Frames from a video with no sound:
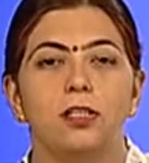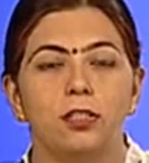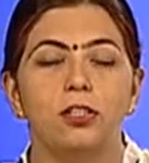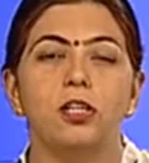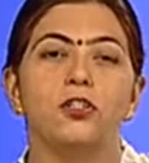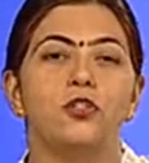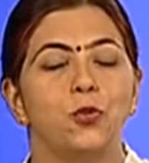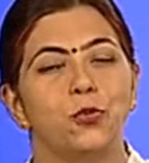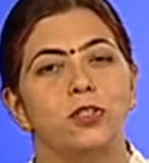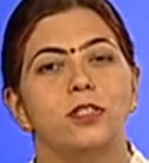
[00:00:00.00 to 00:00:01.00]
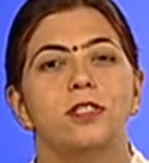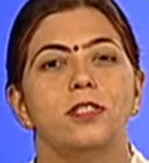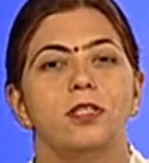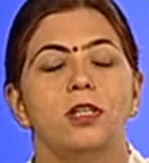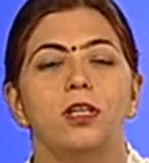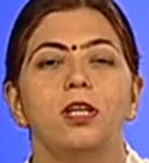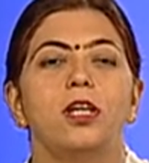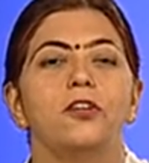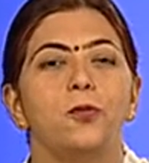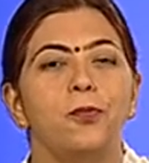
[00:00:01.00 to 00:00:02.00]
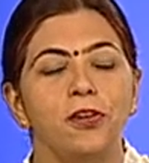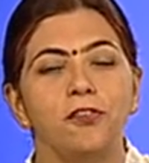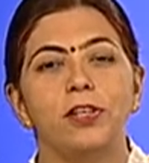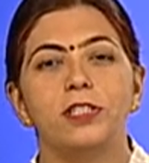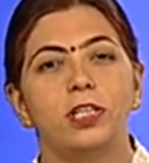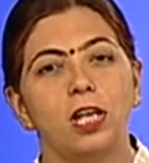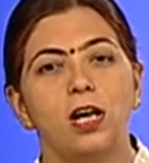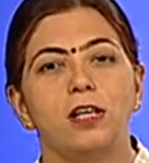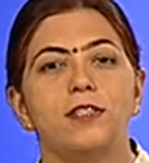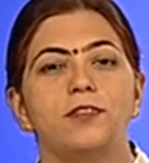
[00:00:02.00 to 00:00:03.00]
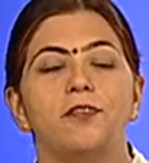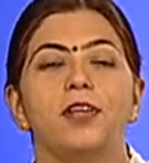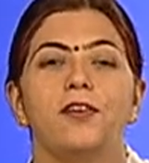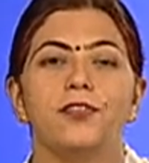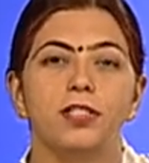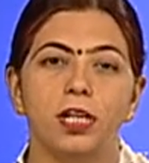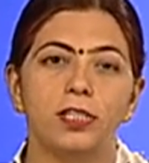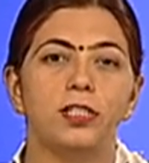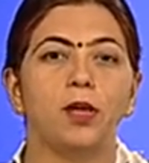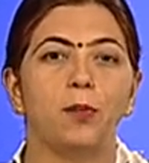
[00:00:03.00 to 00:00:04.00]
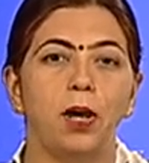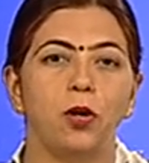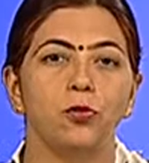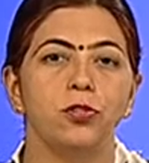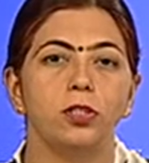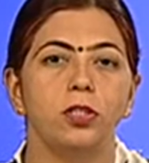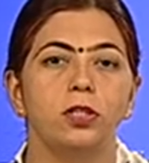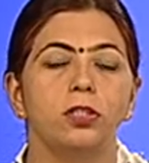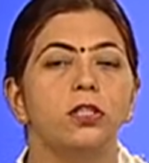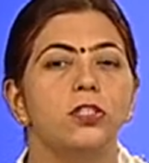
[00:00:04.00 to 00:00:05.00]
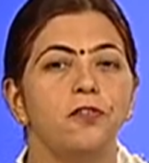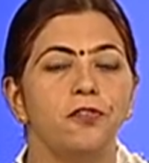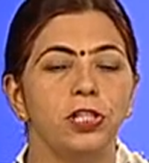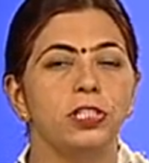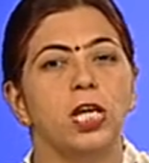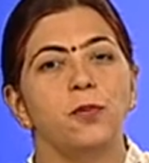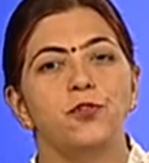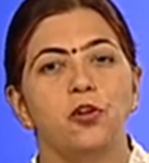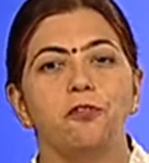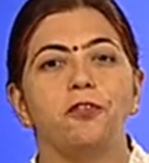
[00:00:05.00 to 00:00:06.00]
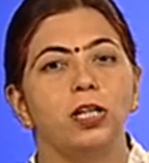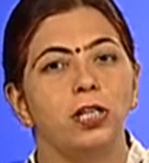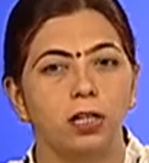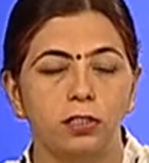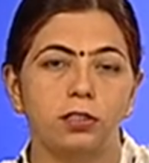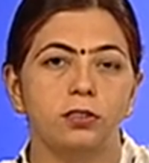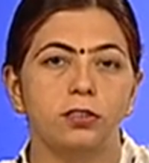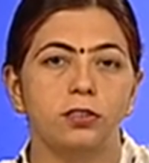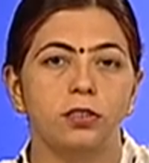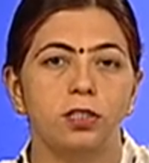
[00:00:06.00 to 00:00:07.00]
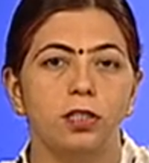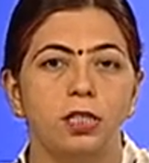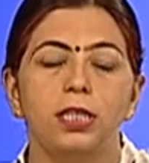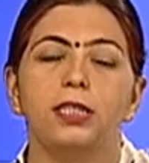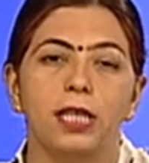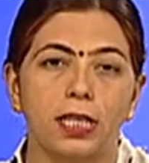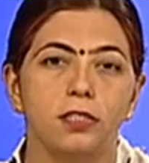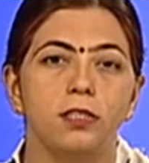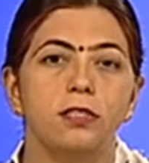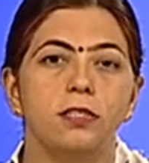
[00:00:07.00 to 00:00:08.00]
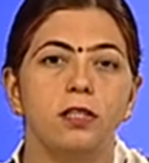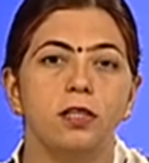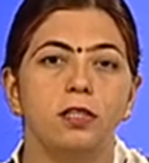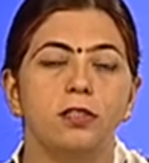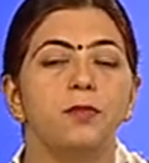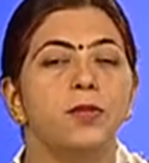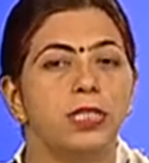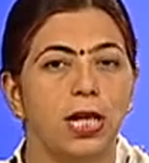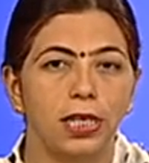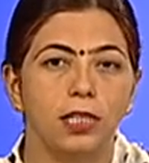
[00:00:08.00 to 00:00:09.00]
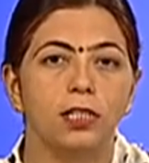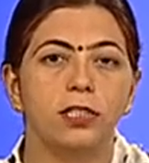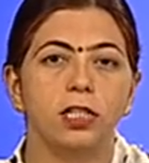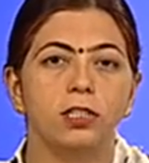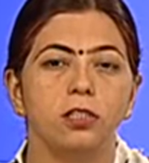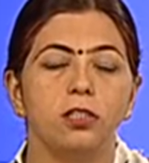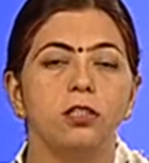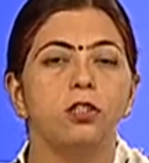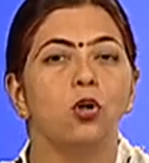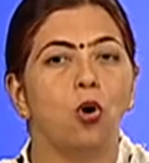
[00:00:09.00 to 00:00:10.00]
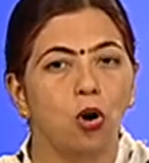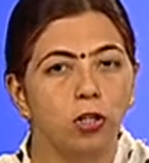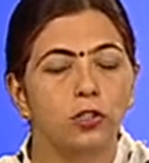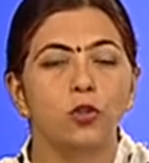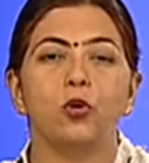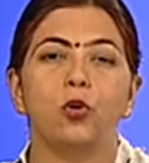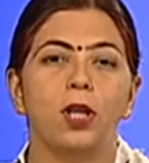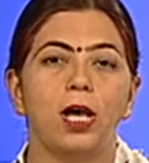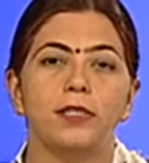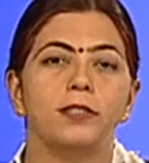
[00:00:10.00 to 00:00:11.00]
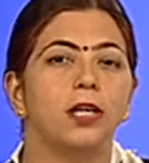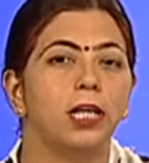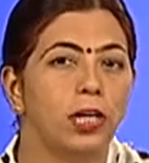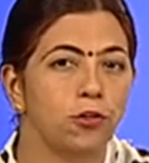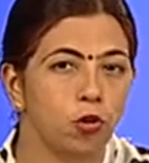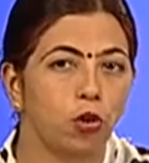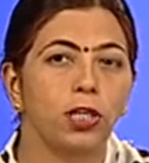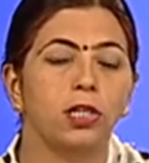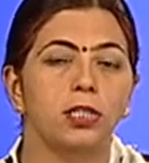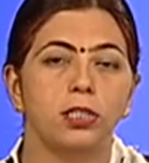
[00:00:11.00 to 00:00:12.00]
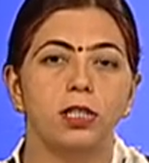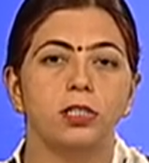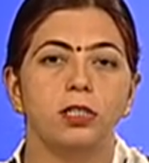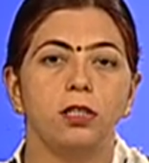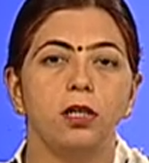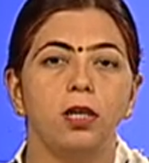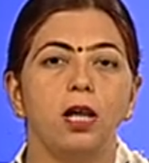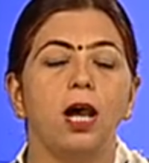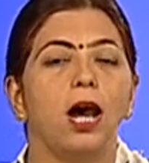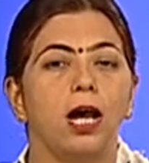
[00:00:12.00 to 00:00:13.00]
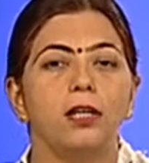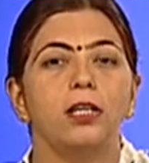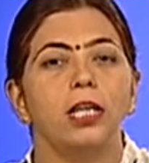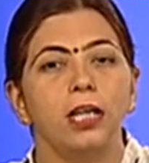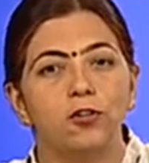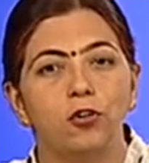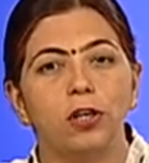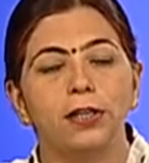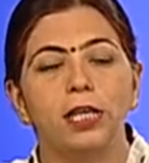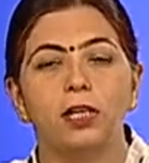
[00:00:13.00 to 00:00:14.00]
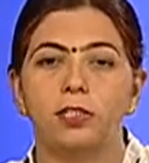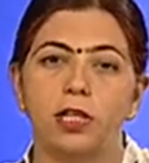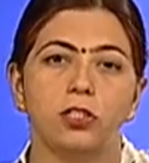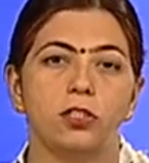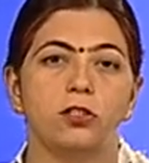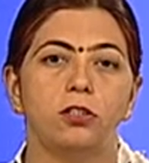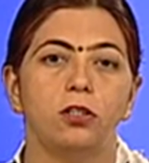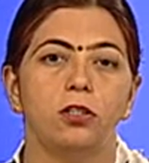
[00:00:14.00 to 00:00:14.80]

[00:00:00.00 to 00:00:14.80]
Dear students, in the previous class we have studied about the different types of conductors, that is the metallic conductor, also known as the electronic conductor and electrolytic conductor.